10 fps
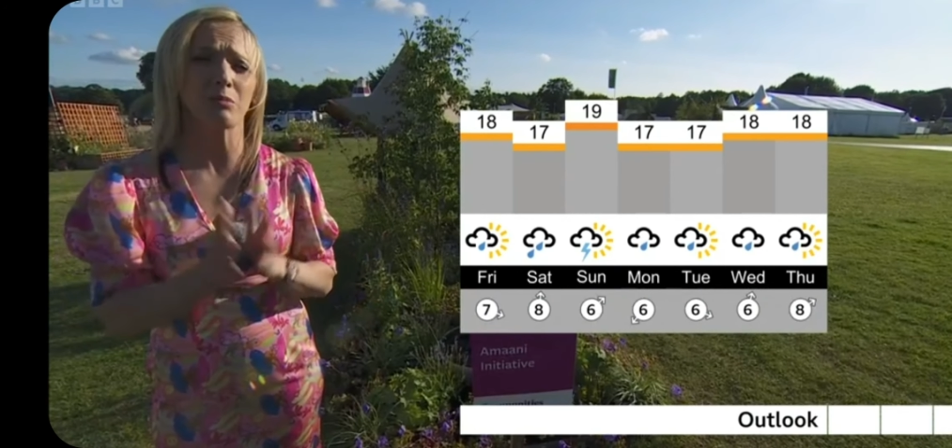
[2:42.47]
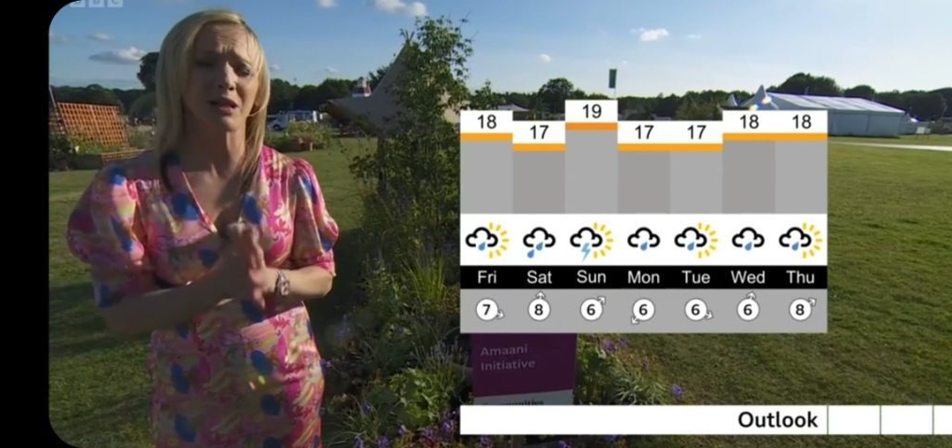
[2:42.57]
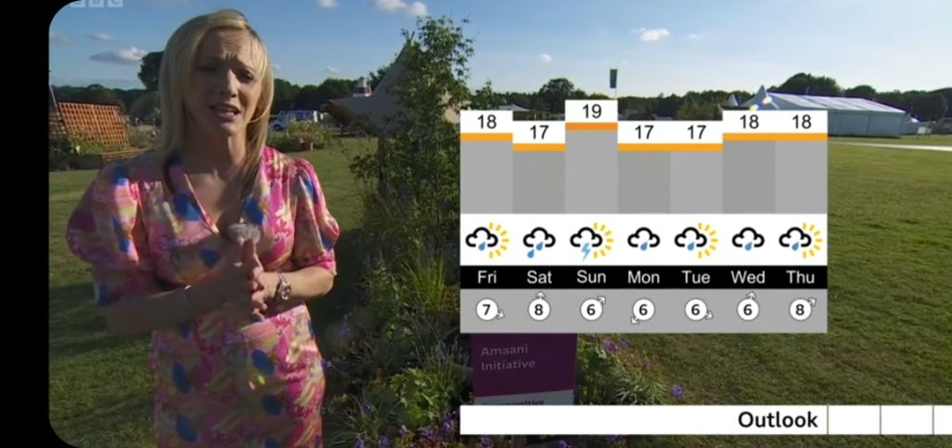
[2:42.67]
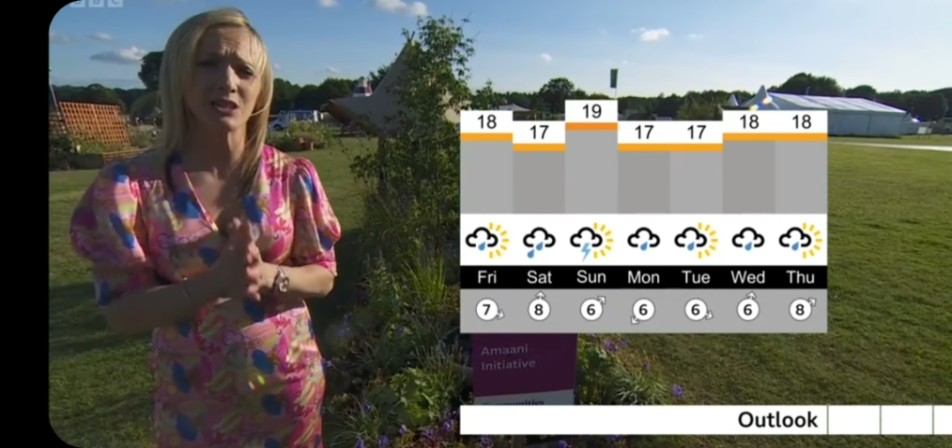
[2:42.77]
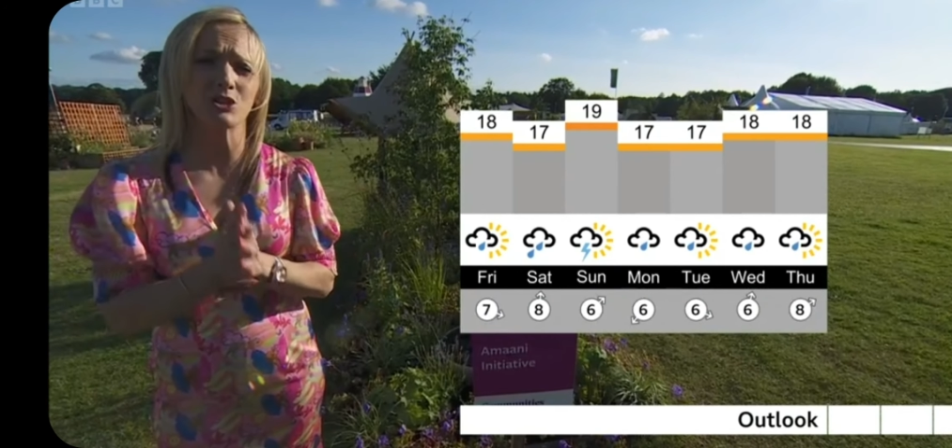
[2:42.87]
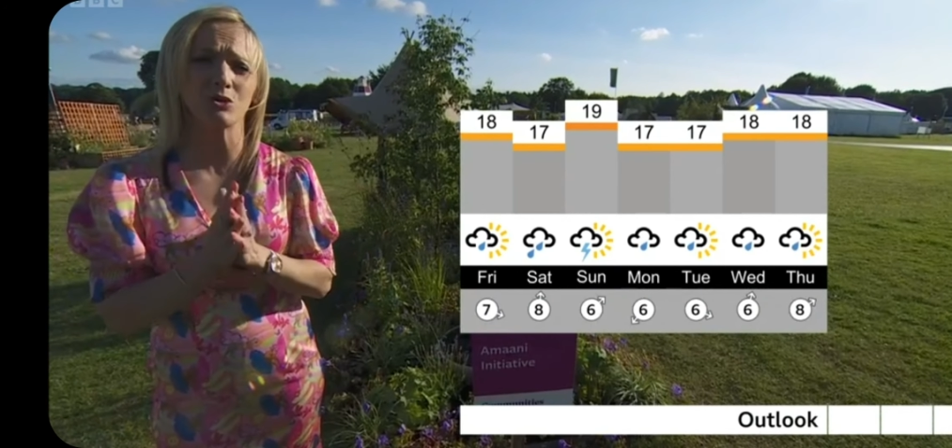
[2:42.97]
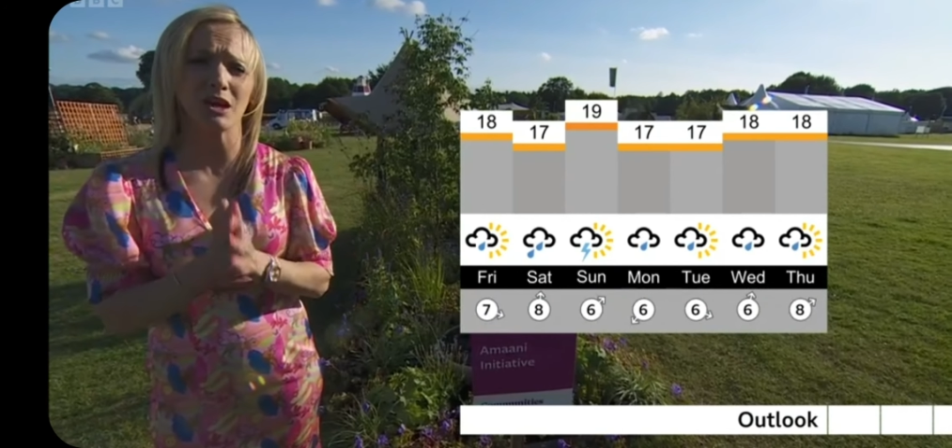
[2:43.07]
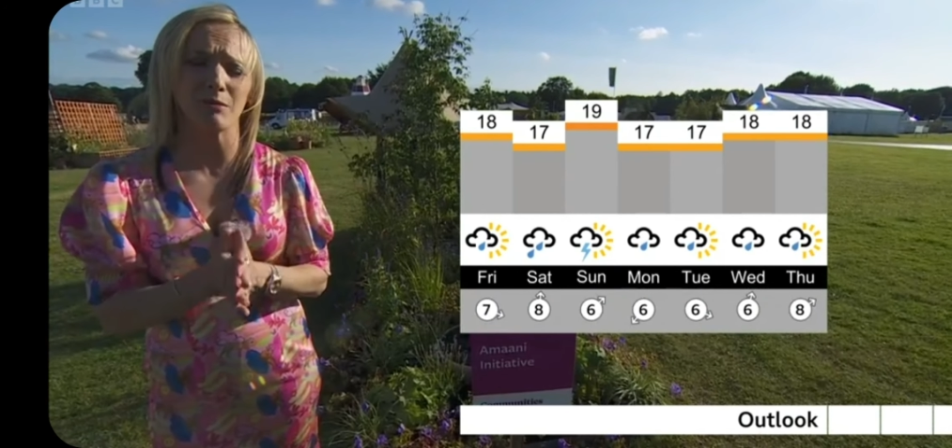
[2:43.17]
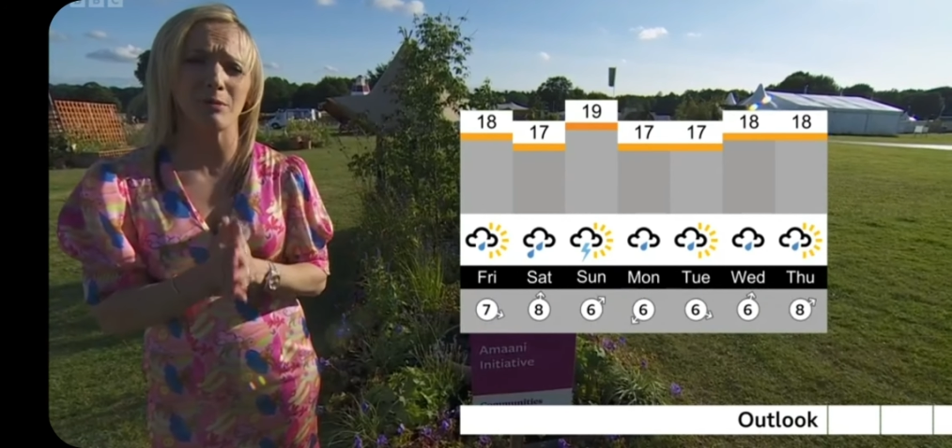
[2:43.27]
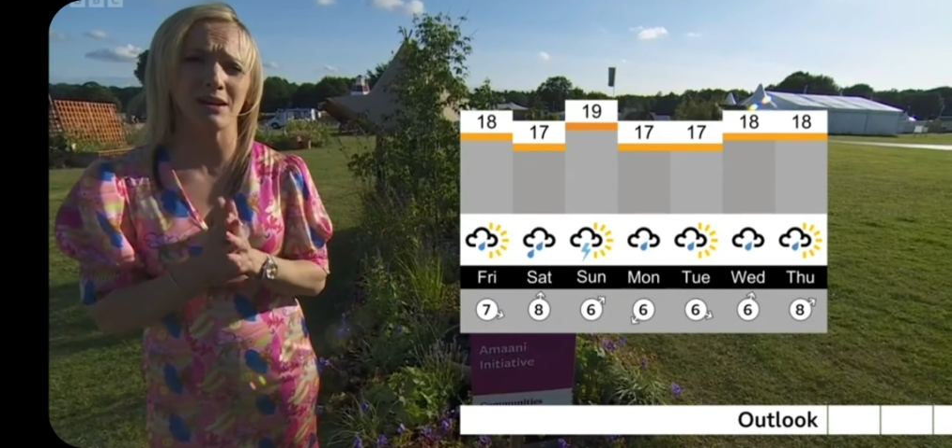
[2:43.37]
Please do
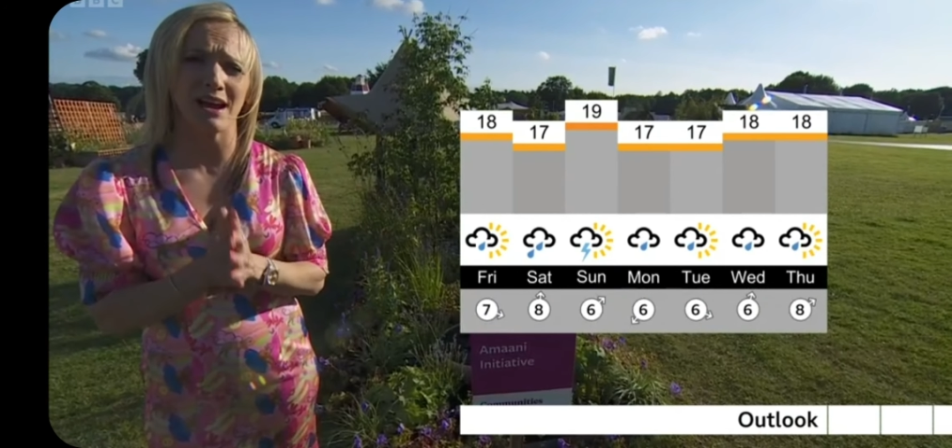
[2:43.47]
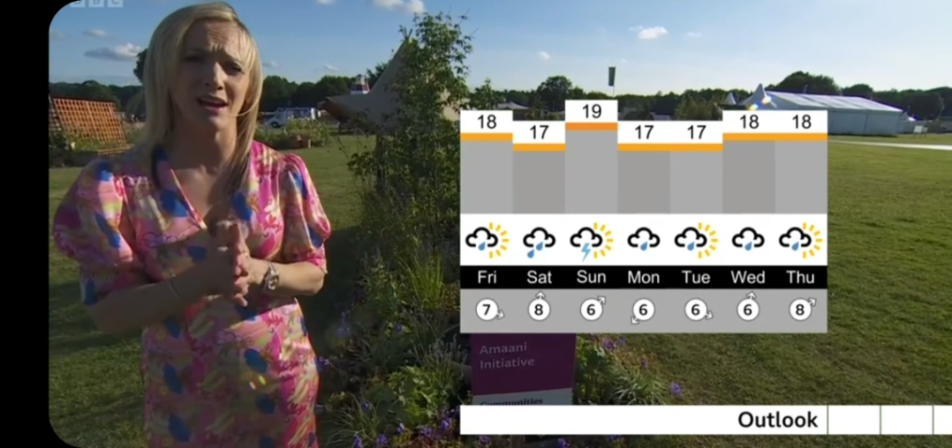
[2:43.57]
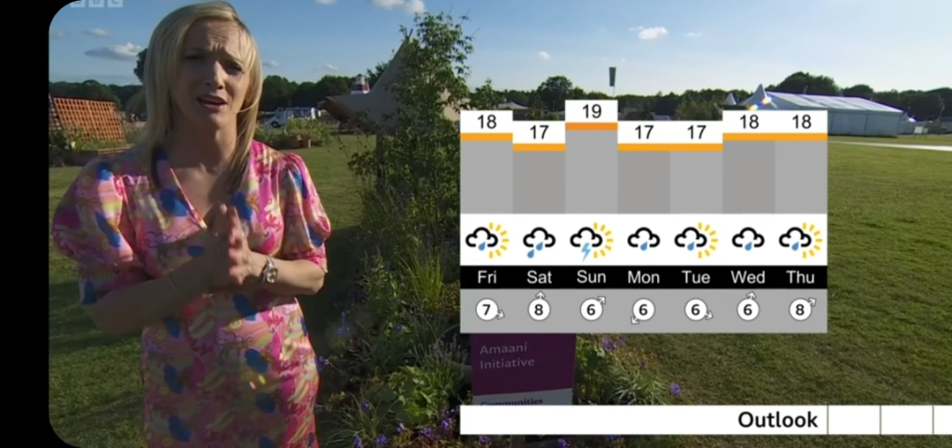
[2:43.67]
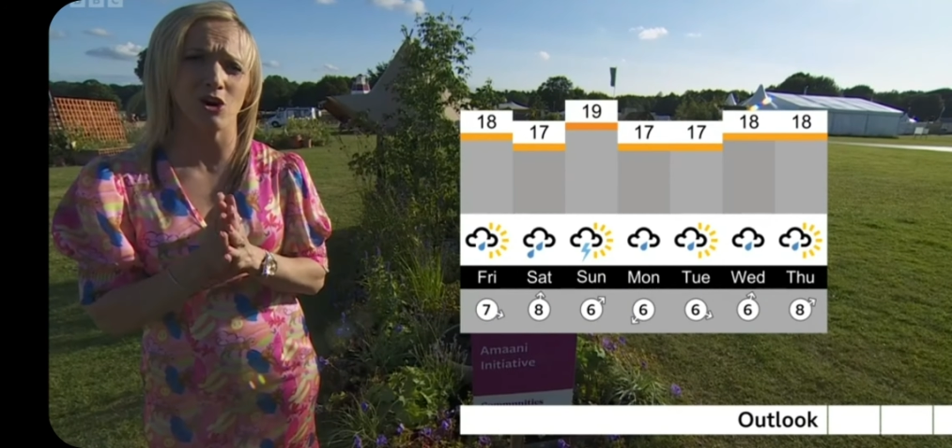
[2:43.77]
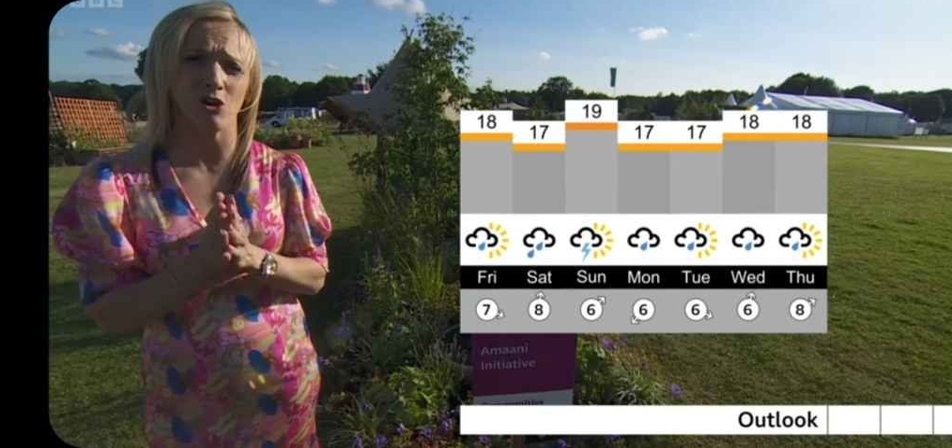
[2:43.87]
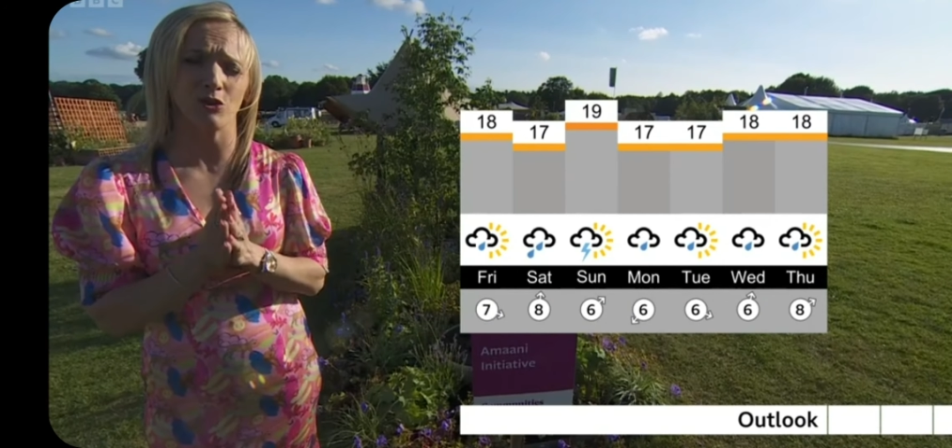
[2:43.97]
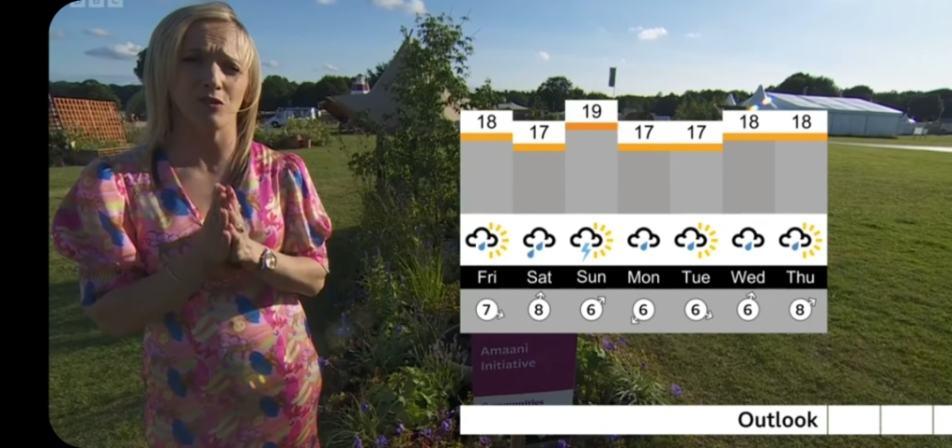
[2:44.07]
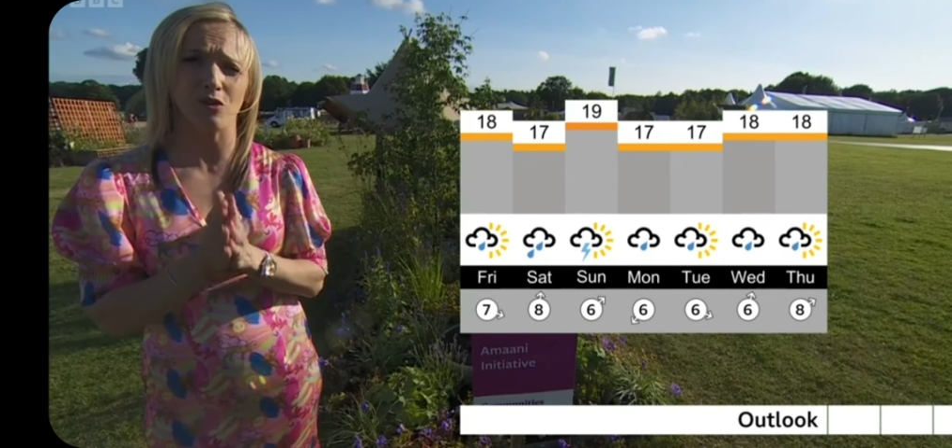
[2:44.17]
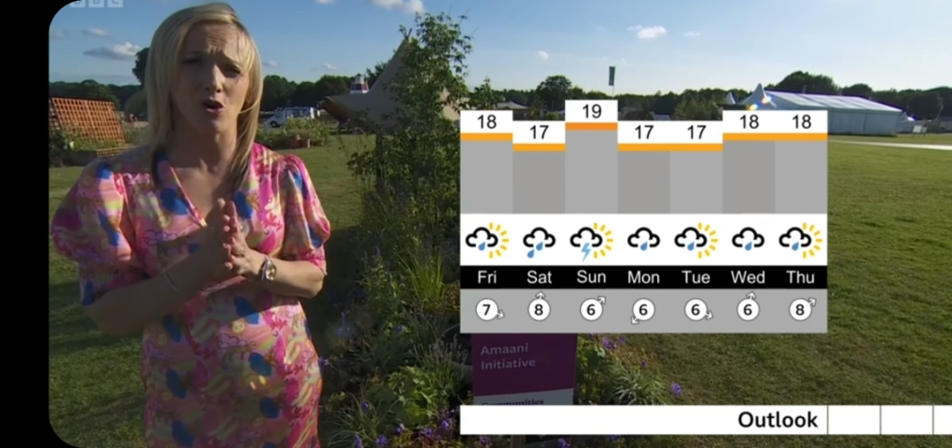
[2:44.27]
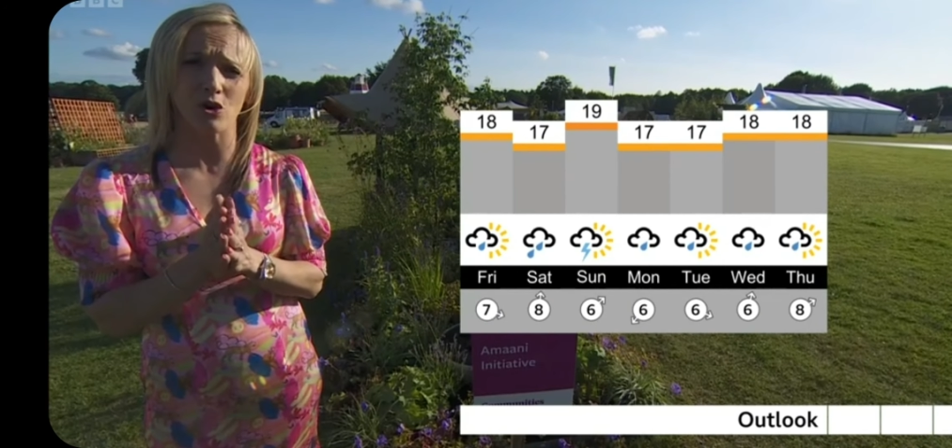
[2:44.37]
keep an eye on
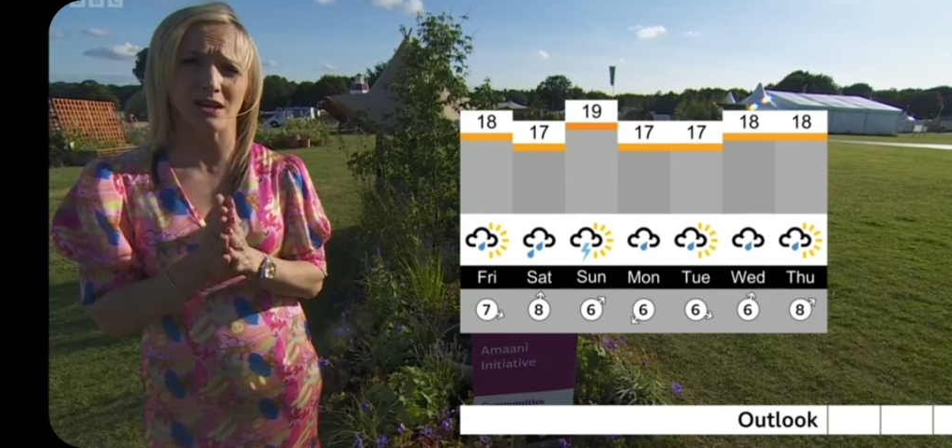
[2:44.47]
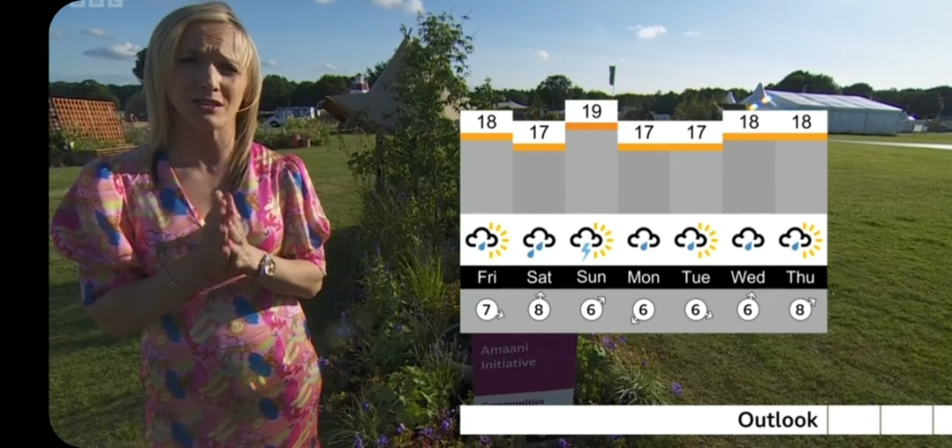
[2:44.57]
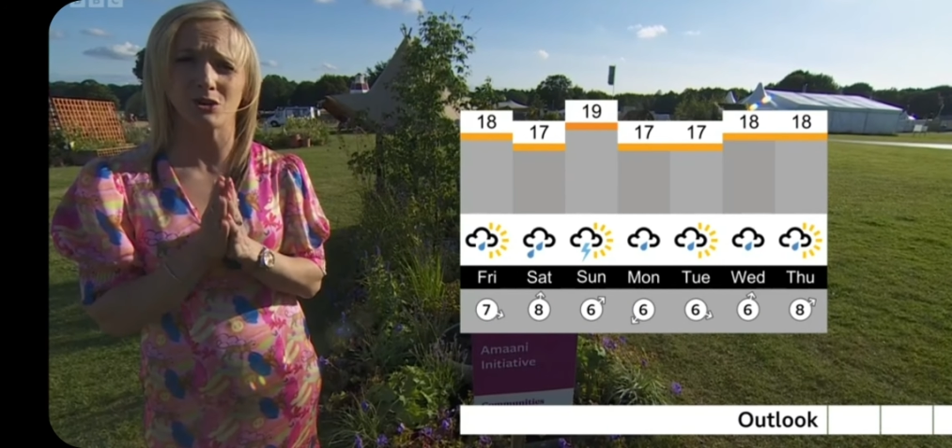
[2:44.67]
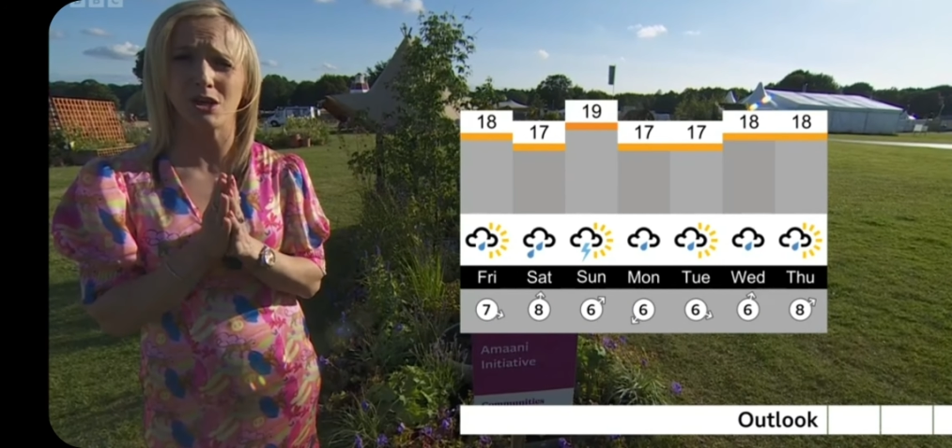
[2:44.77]
the forecast.